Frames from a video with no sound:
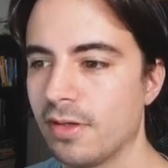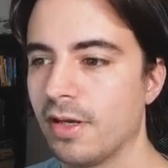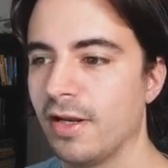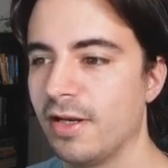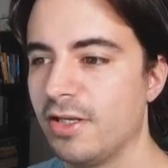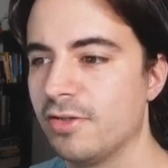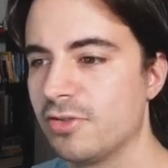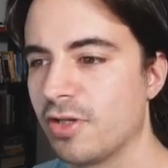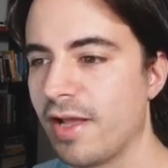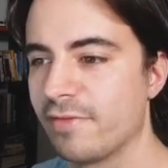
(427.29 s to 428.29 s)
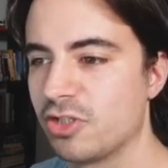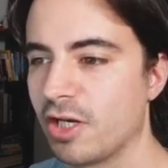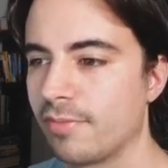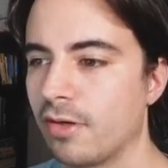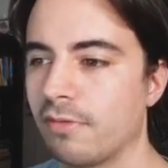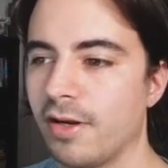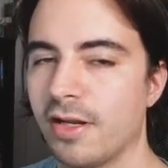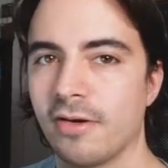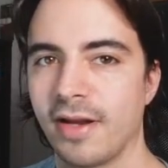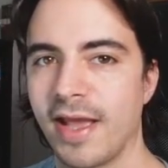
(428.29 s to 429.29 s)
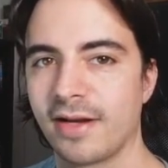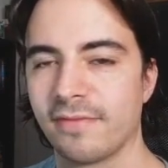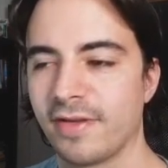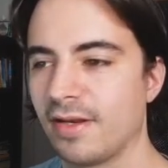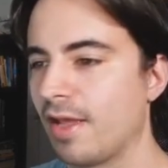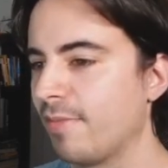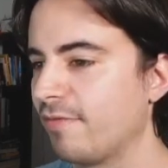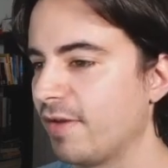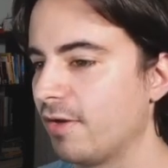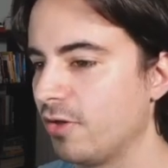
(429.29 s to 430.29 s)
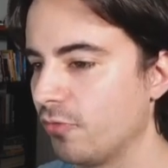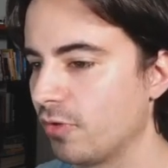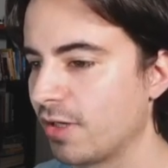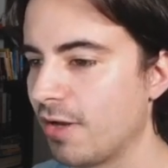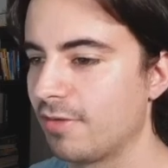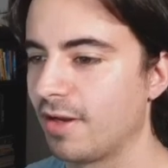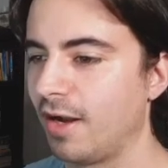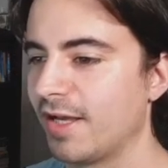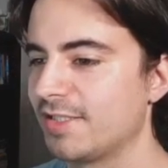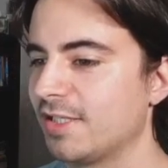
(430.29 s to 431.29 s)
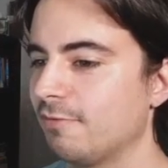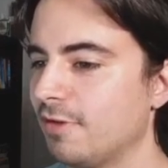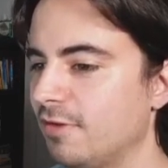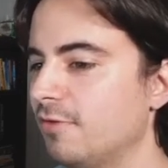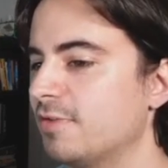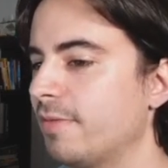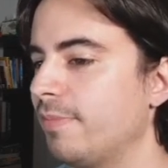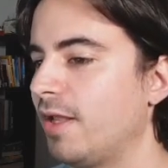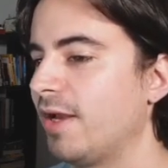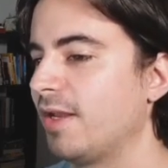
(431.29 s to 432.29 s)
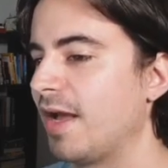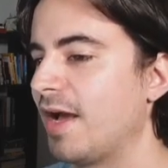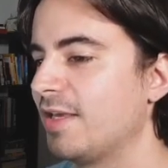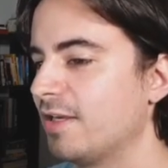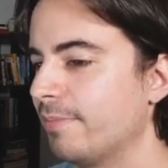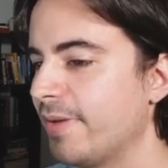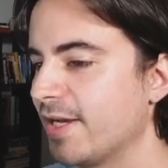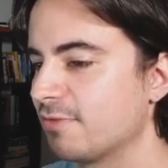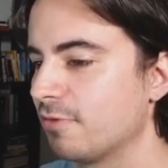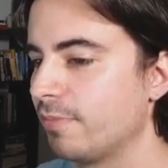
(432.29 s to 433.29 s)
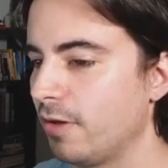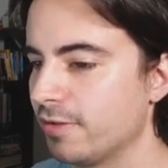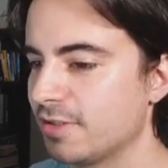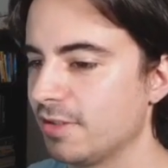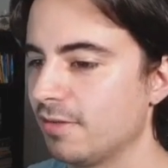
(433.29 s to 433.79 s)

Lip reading: and then you should have a check mark right here on Activate MFA on your root account, and then the last thing we need to do is apply an IAM password policy.